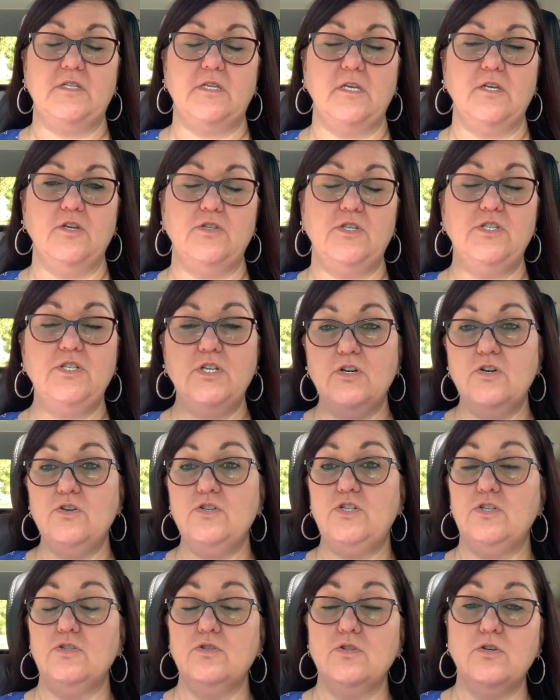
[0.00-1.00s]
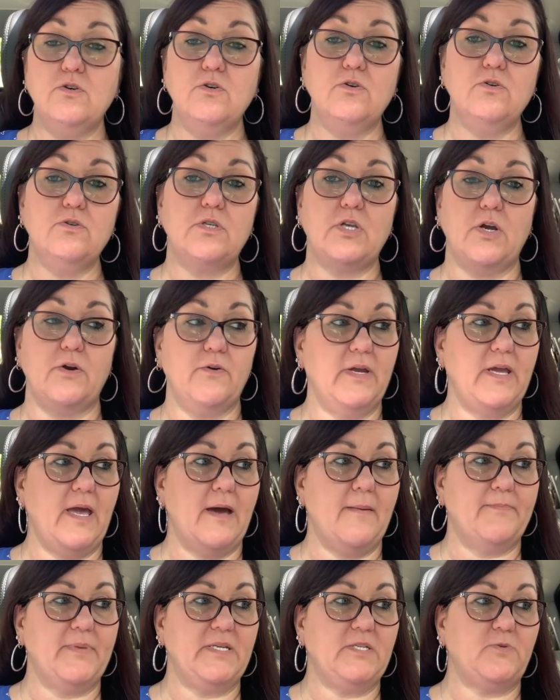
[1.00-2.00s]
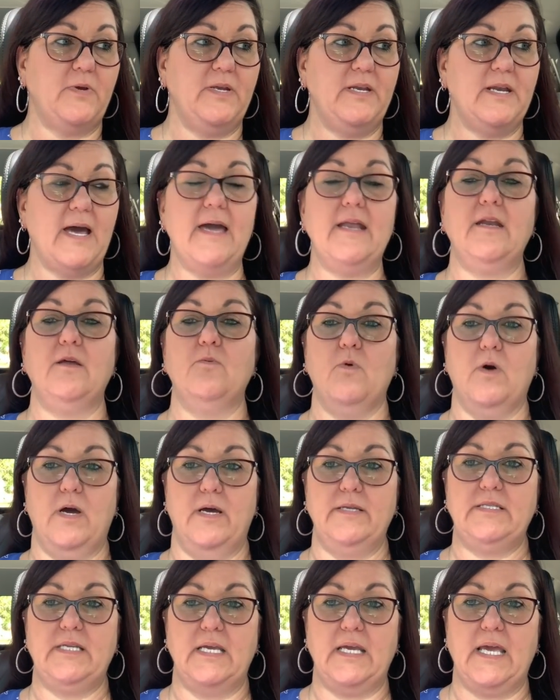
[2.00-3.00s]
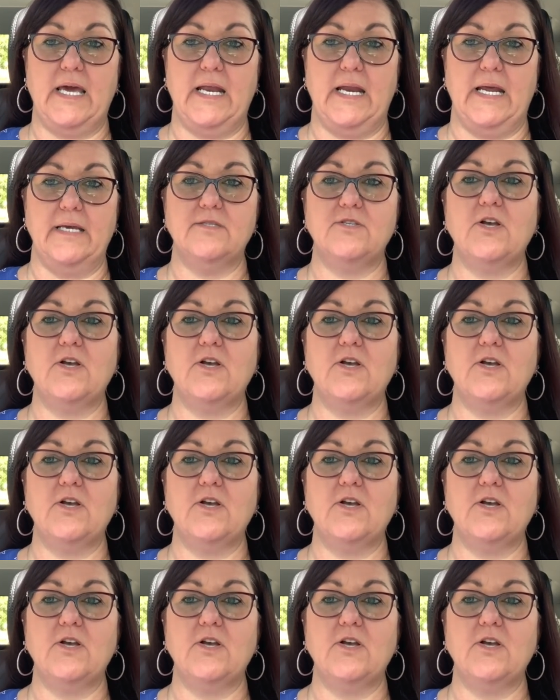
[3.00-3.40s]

You snooze, you lose. Hurry up between 9 and 1 to get it.